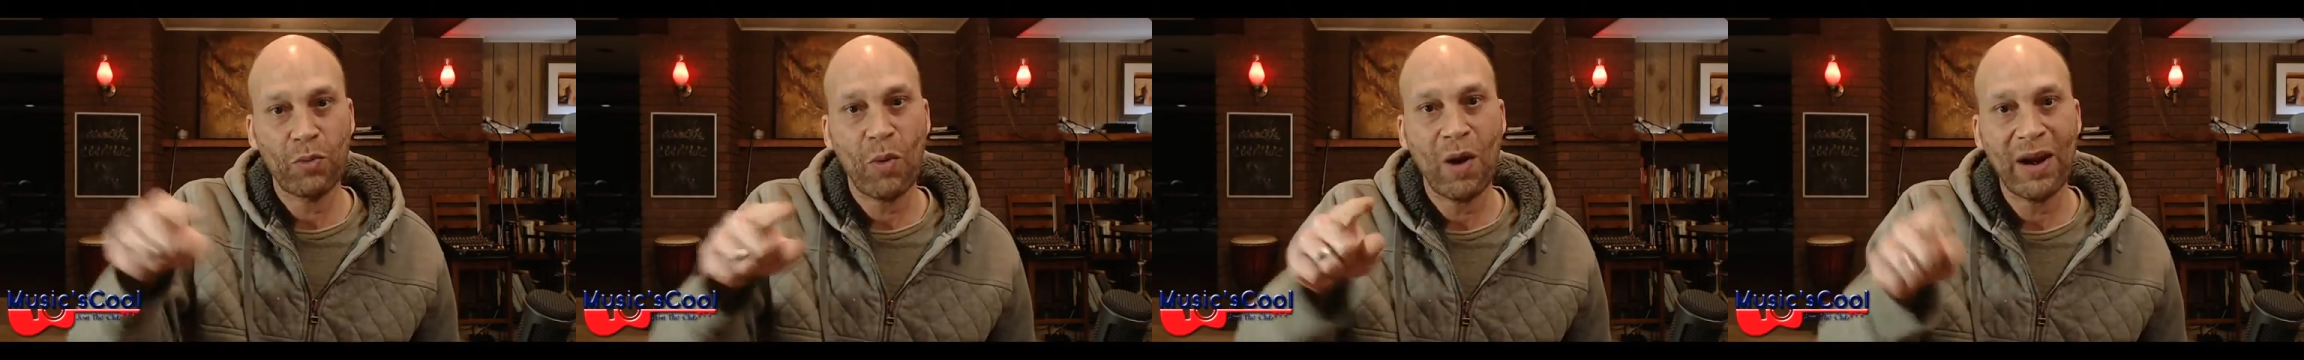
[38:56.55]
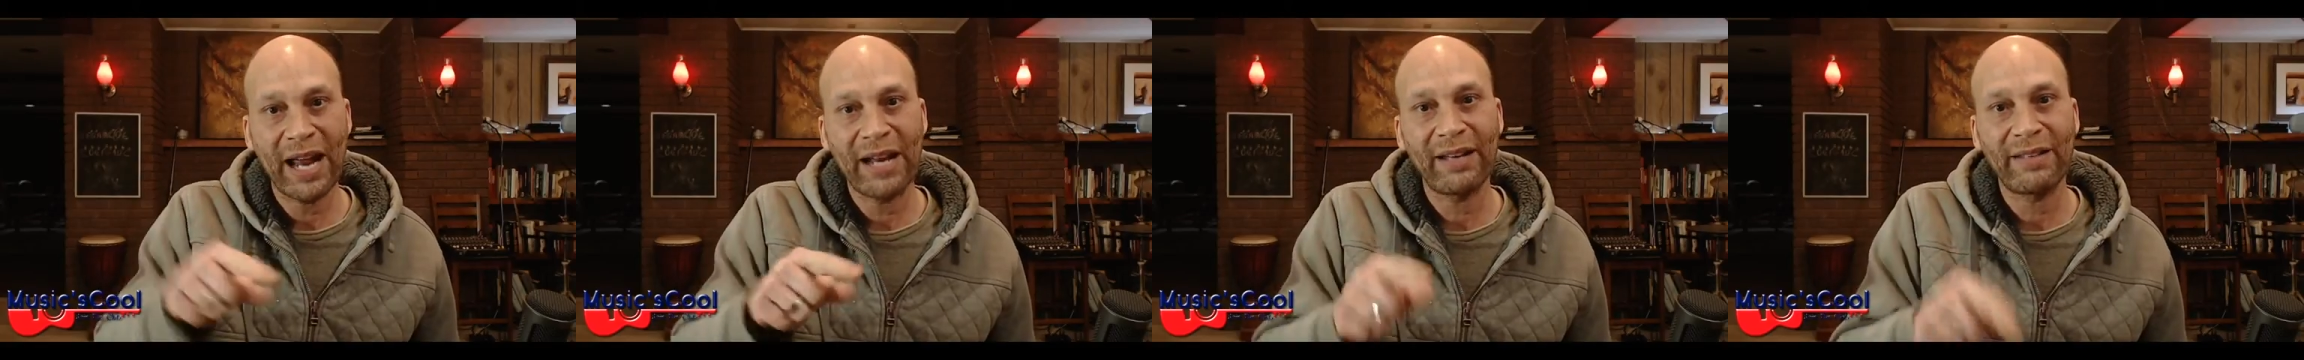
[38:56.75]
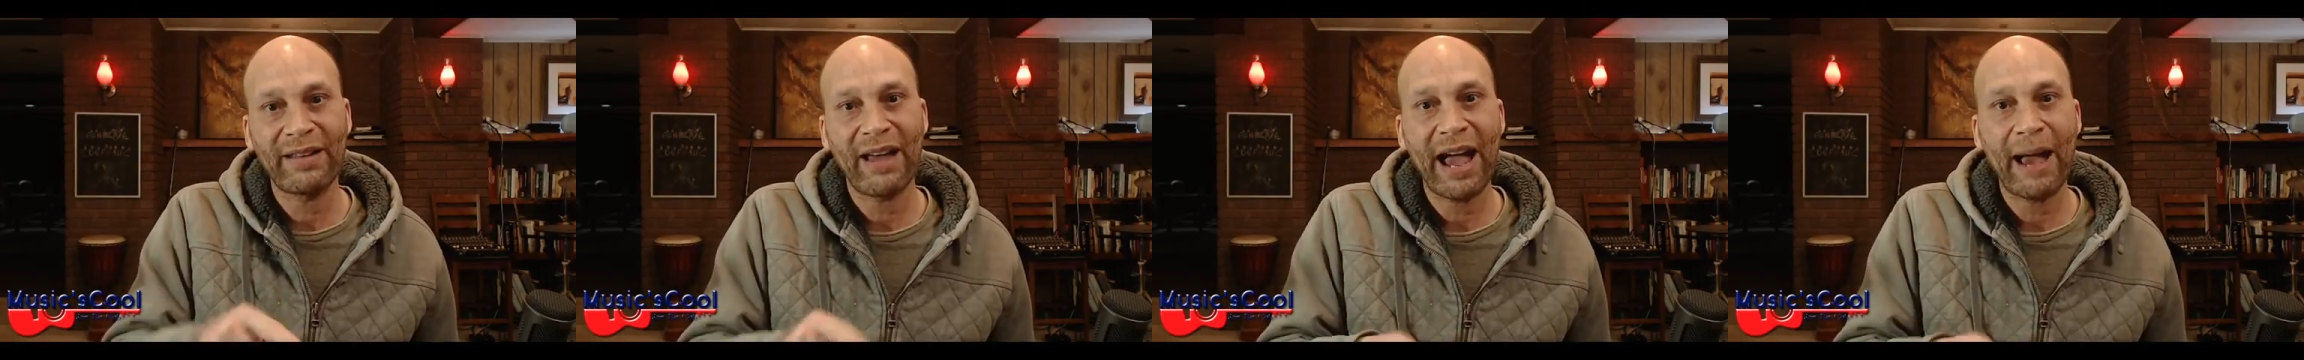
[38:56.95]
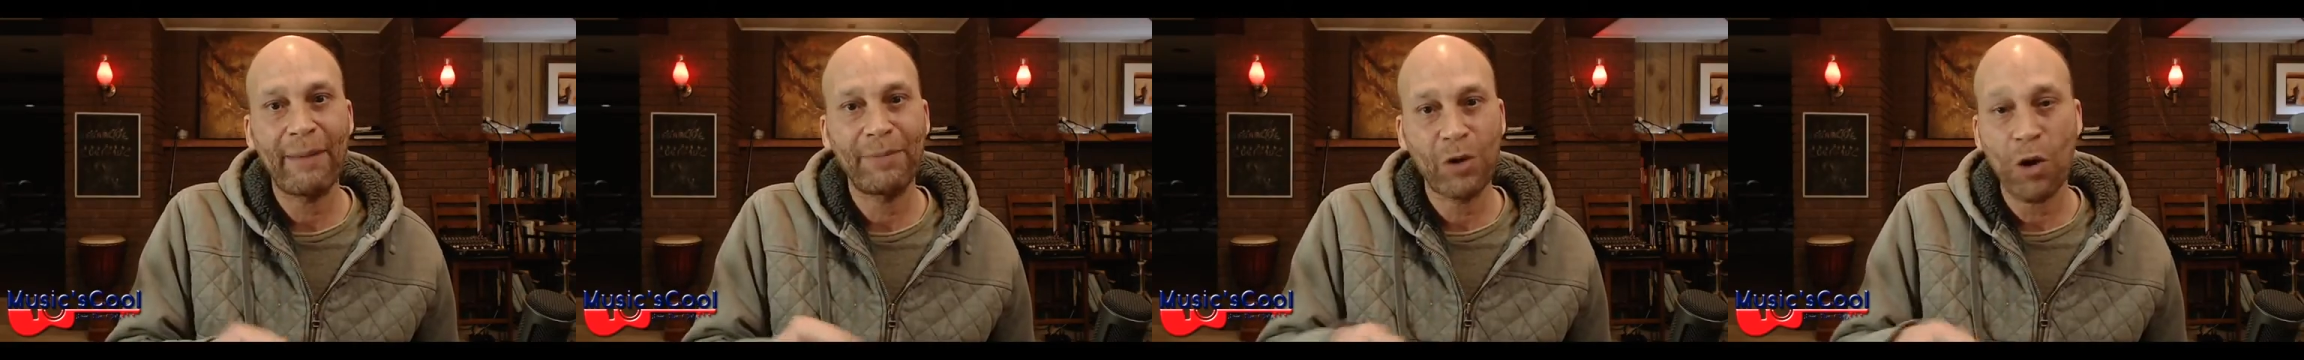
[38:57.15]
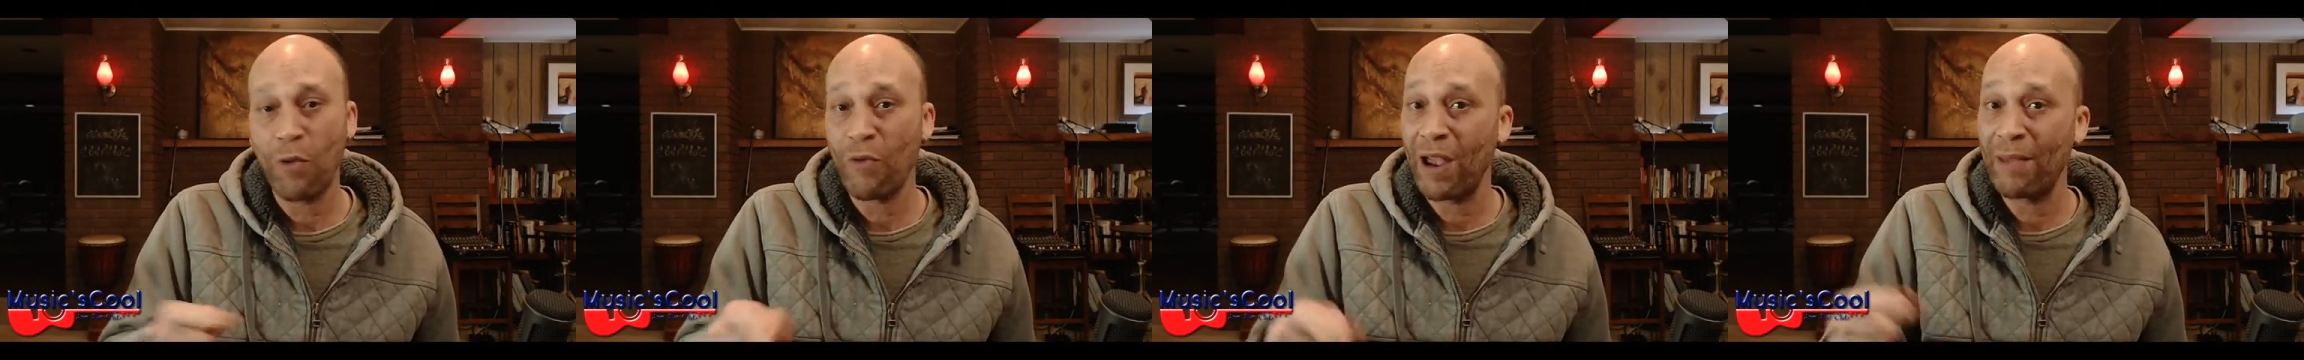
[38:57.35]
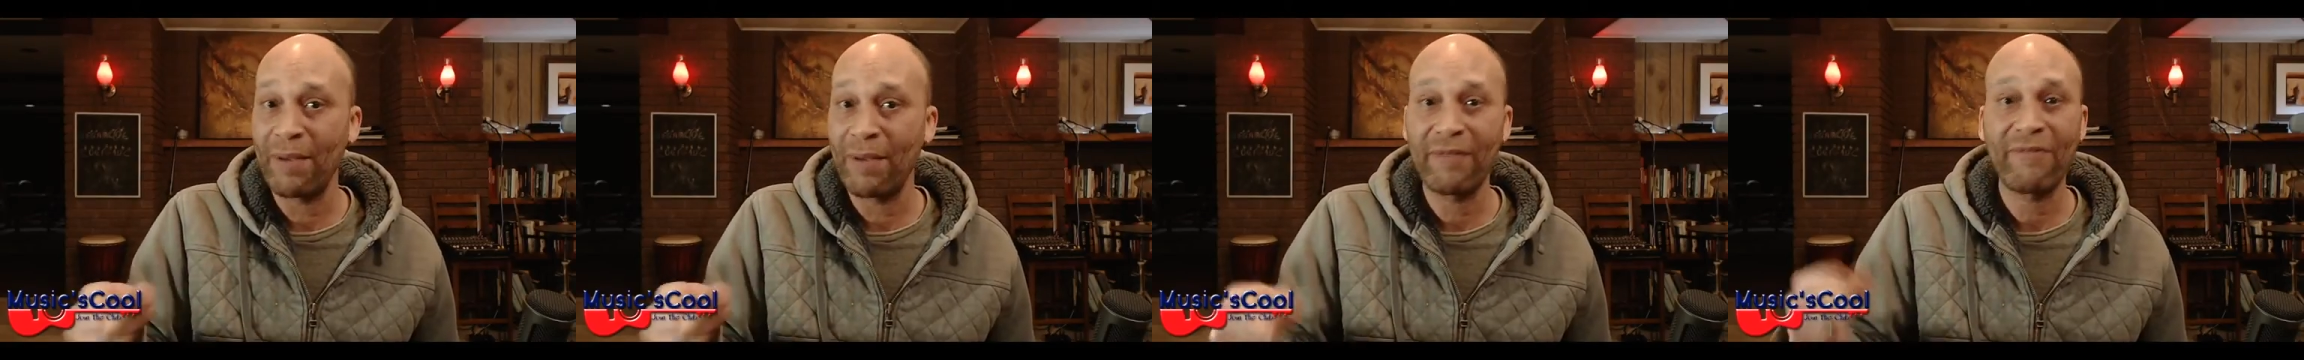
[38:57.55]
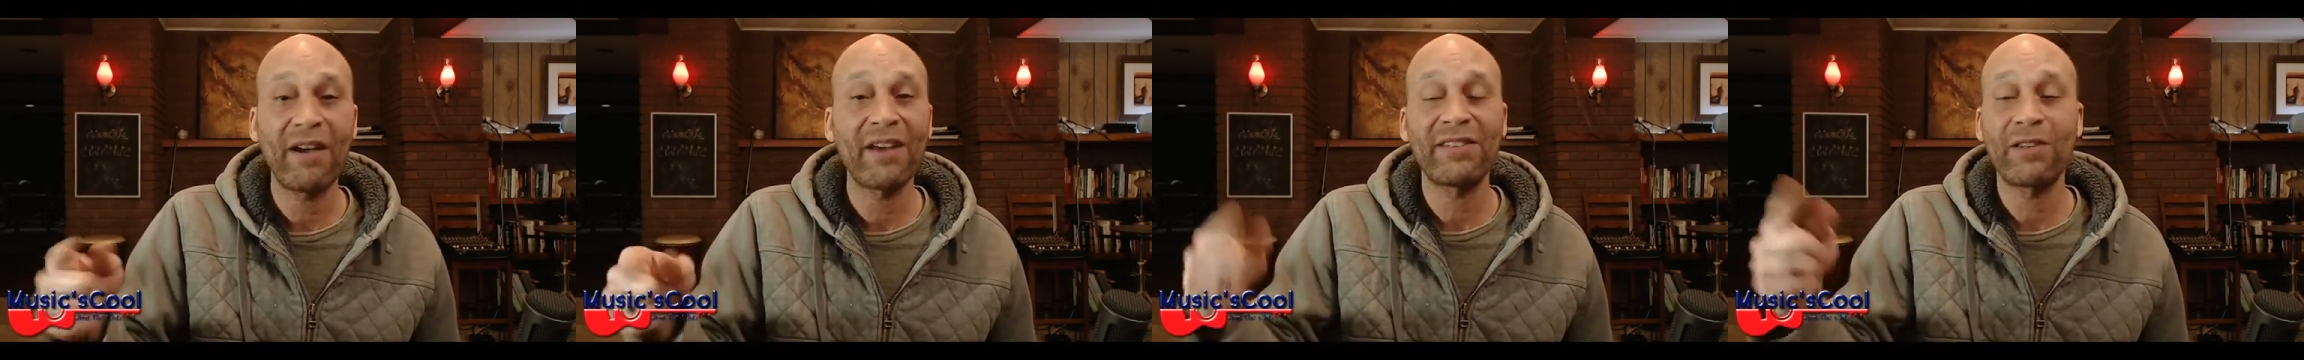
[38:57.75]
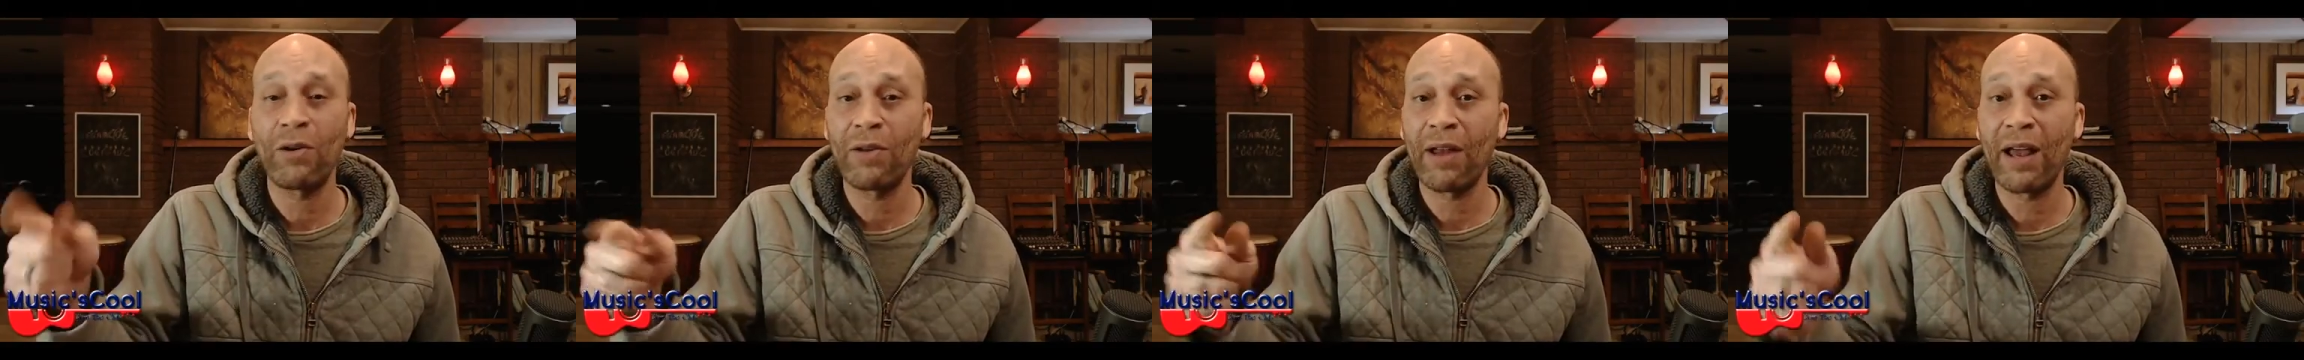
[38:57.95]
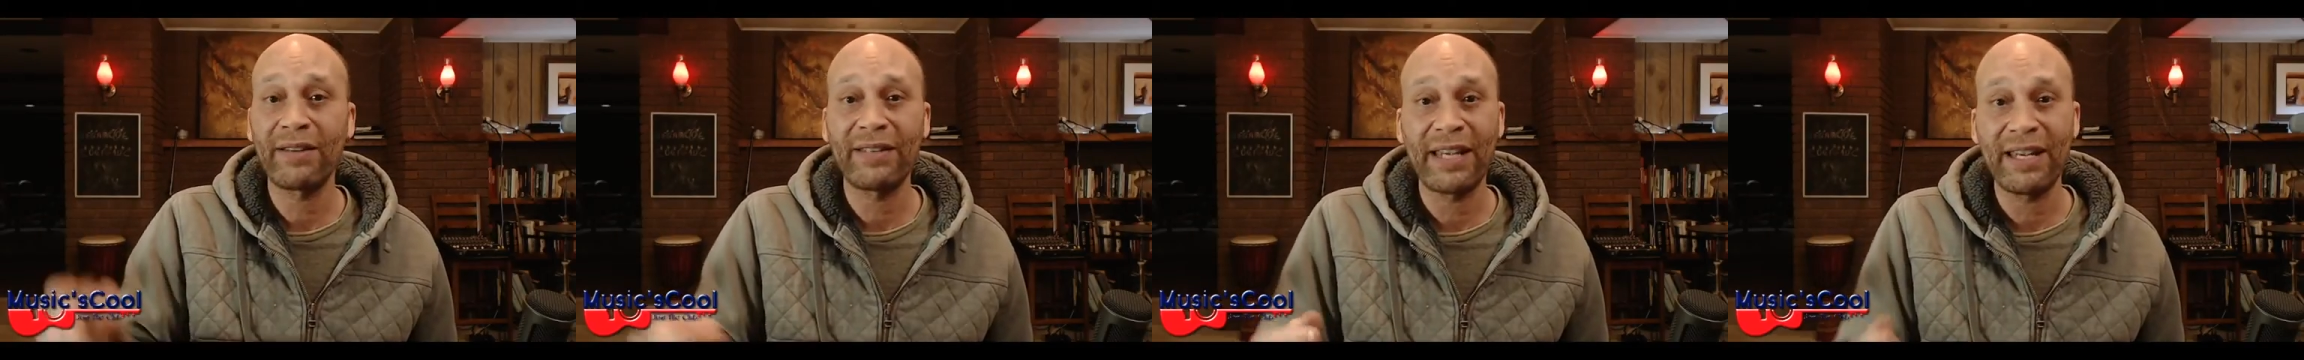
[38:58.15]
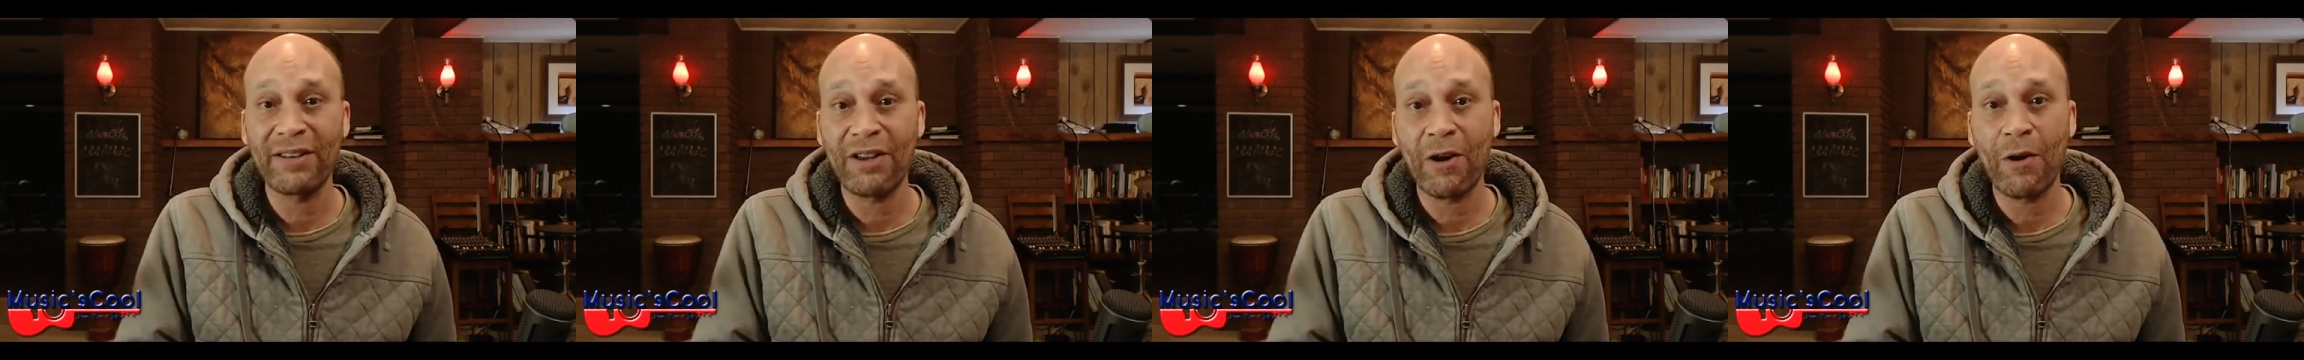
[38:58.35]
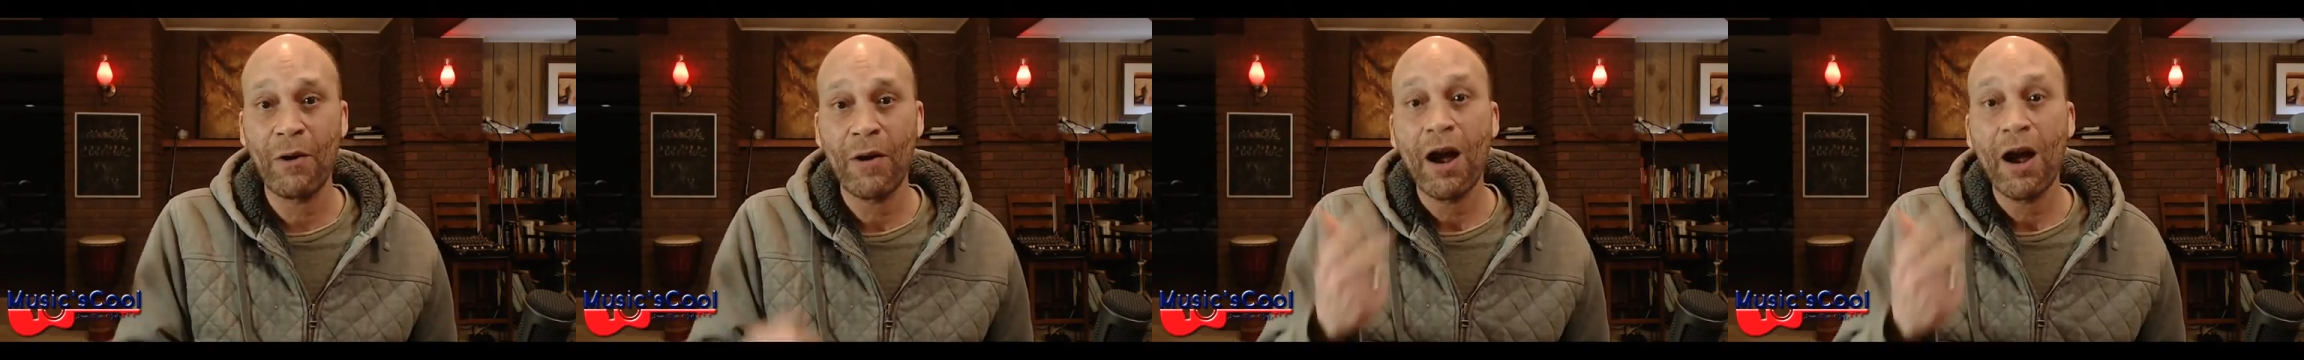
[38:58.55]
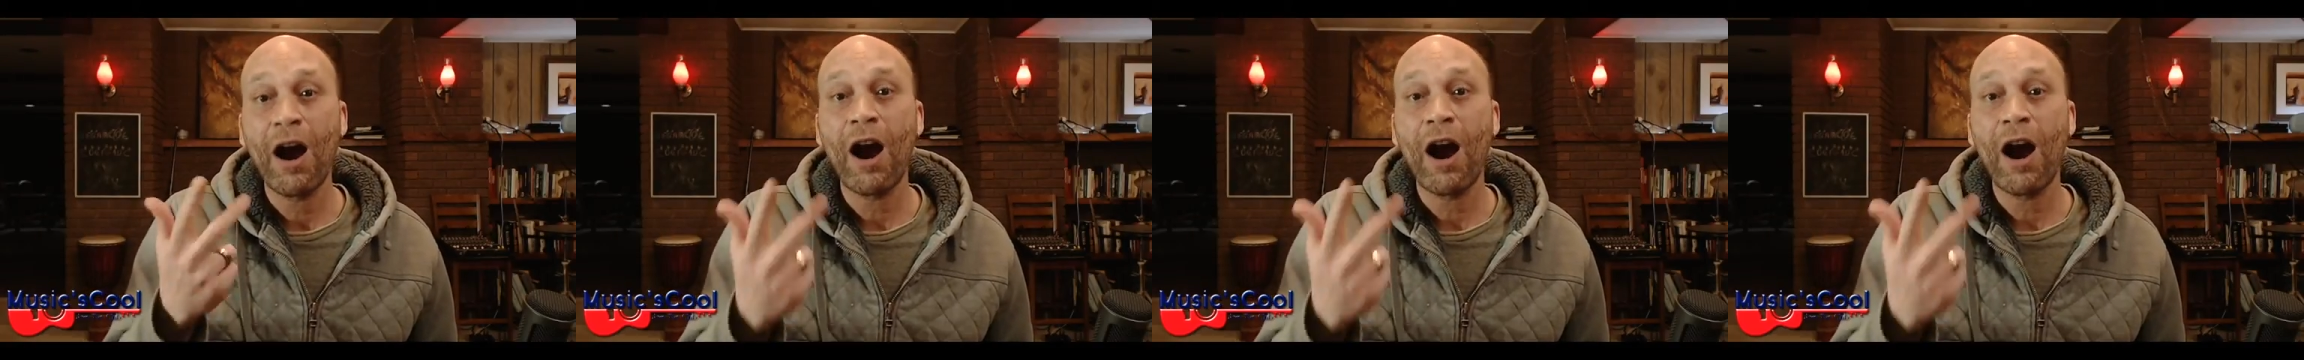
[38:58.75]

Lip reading: one at a time, do, re, mi, fa, sol, la, ti, do.